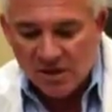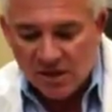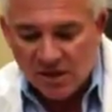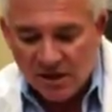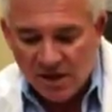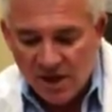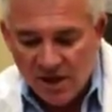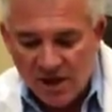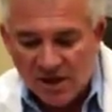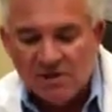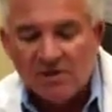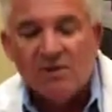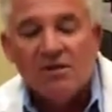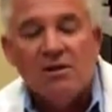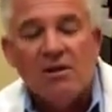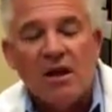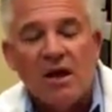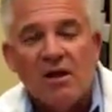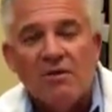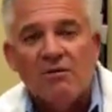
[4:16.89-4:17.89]
handle a
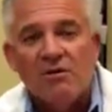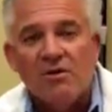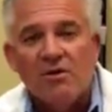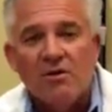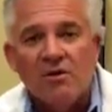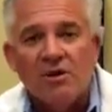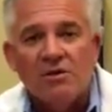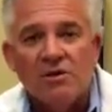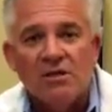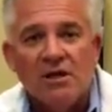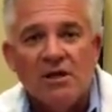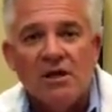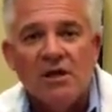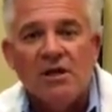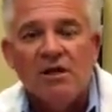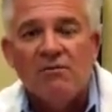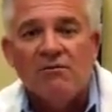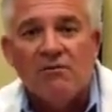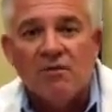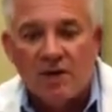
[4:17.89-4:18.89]
lot of the
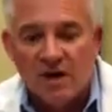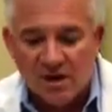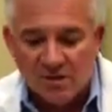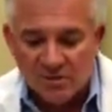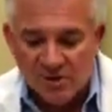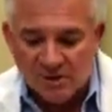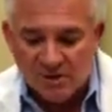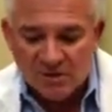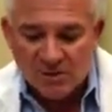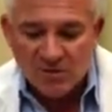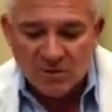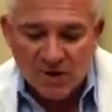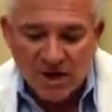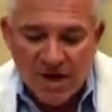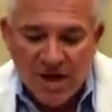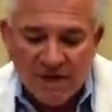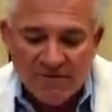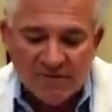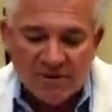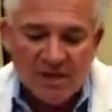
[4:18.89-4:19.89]
noisy environments. And what I
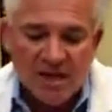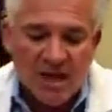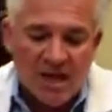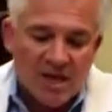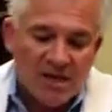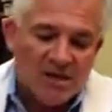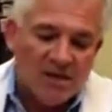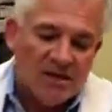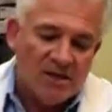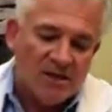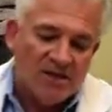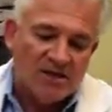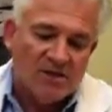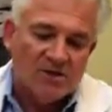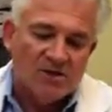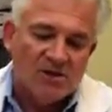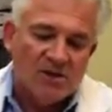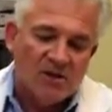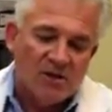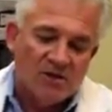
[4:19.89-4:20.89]
have at the end of this
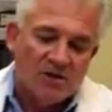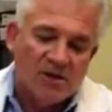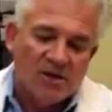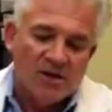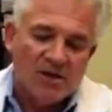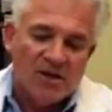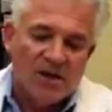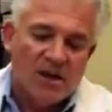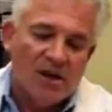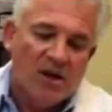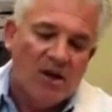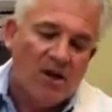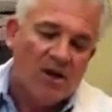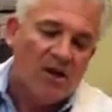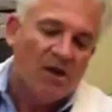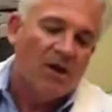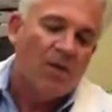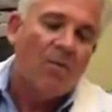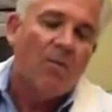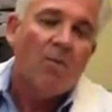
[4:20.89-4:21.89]
is called
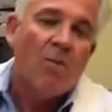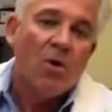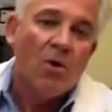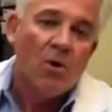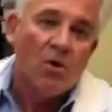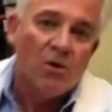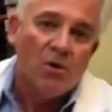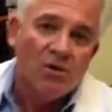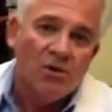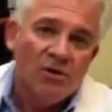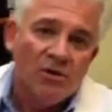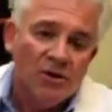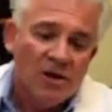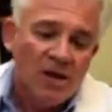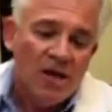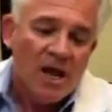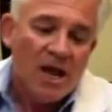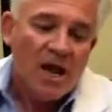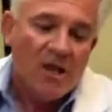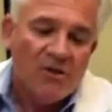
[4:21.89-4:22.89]
a mold.
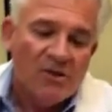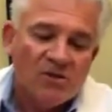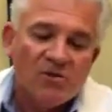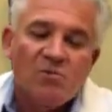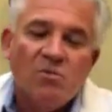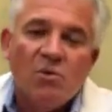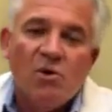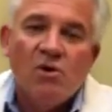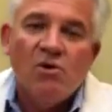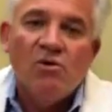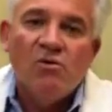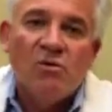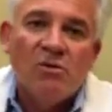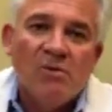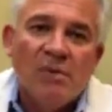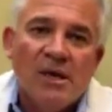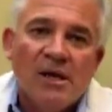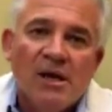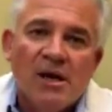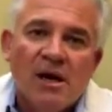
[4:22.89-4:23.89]
And this mold would
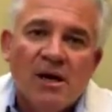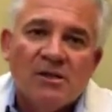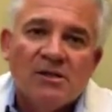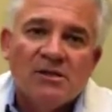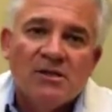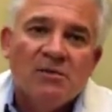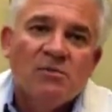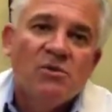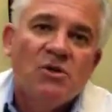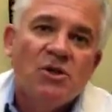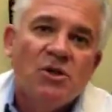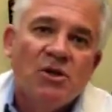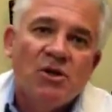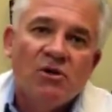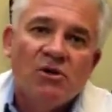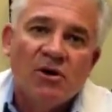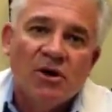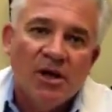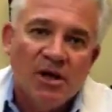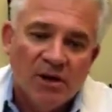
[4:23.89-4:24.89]
be custom to
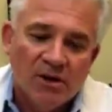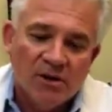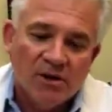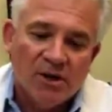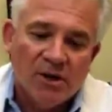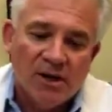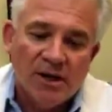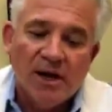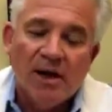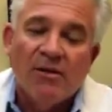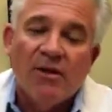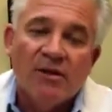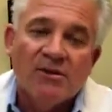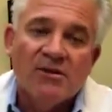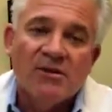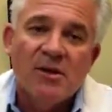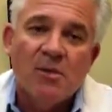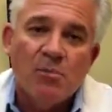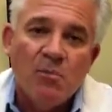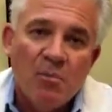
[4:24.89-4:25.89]
your ear canal. That's
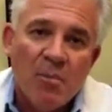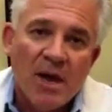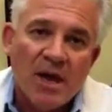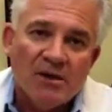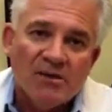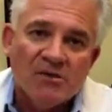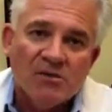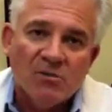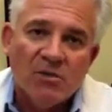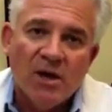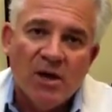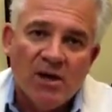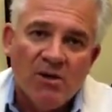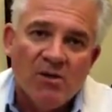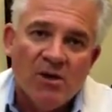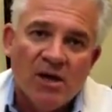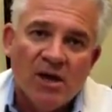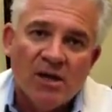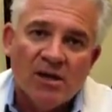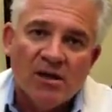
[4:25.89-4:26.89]
the best way you
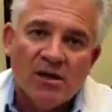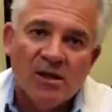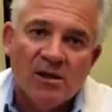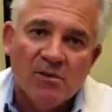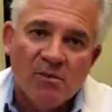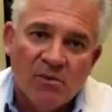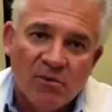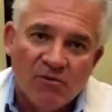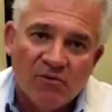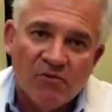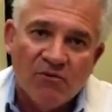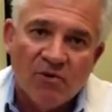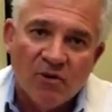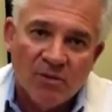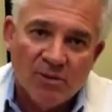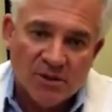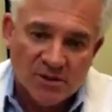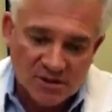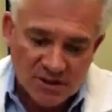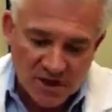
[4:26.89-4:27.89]
can get the
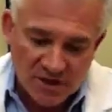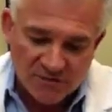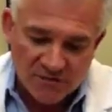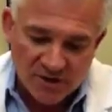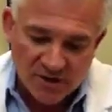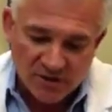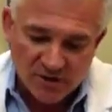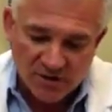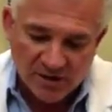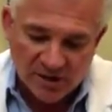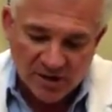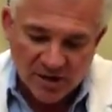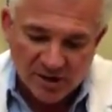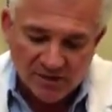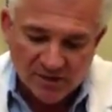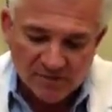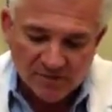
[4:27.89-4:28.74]
performance out of a hearing aid.